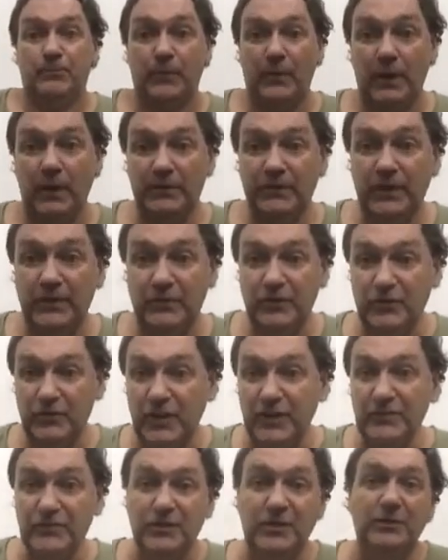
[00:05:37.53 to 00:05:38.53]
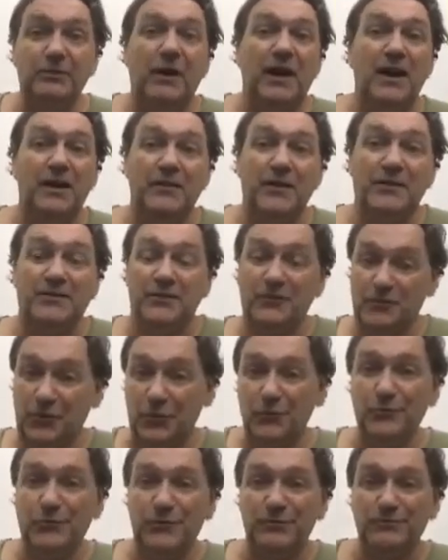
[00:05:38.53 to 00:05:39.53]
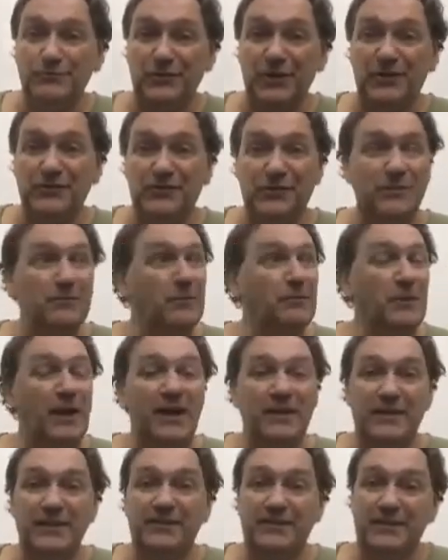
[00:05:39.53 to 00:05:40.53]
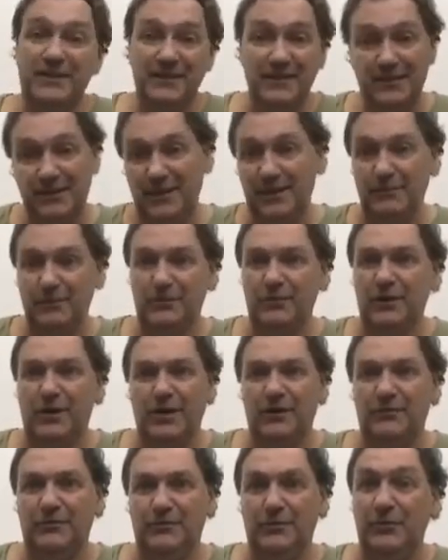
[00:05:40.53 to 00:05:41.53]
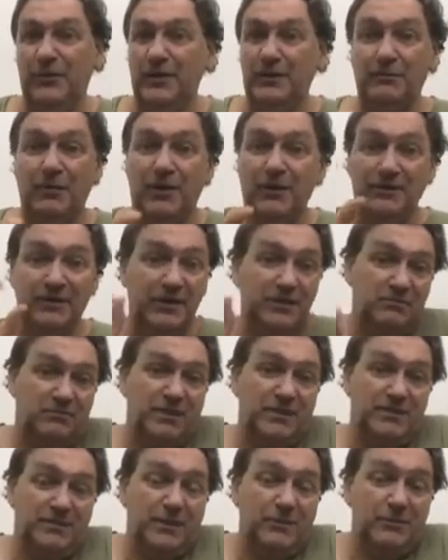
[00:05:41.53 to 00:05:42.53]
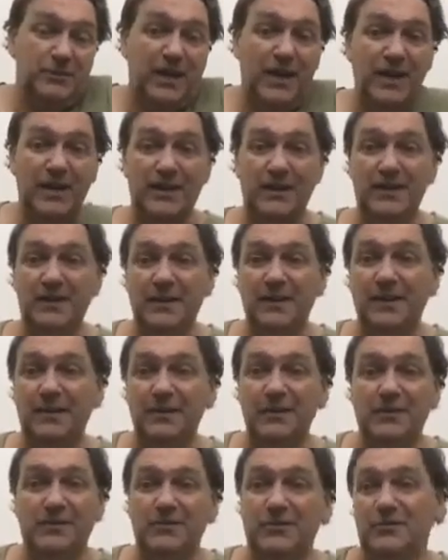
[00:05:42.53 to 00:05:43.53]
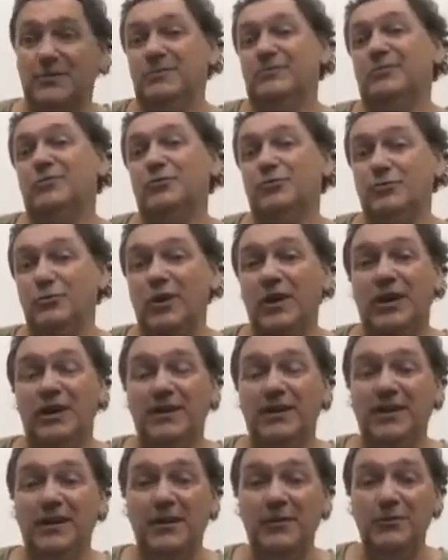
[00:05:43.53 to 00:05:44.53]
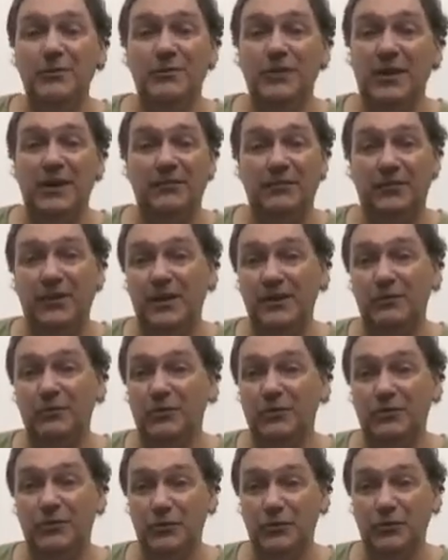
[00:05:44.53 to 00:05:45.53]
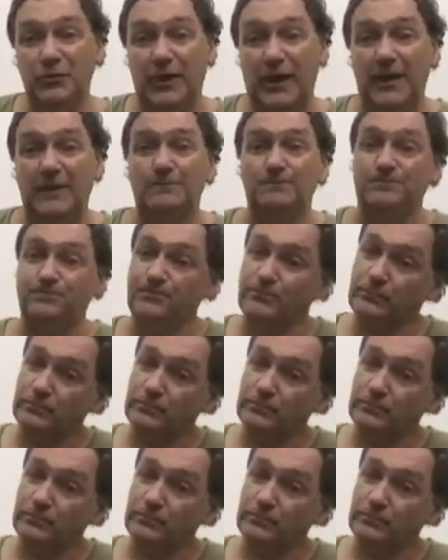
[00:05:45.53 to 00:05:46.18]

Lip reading: I said to Justin about this. I told him, Justin, about this, and he was like, thing. But I said, it's okay, you know, it's all right, you know, if they want to do that.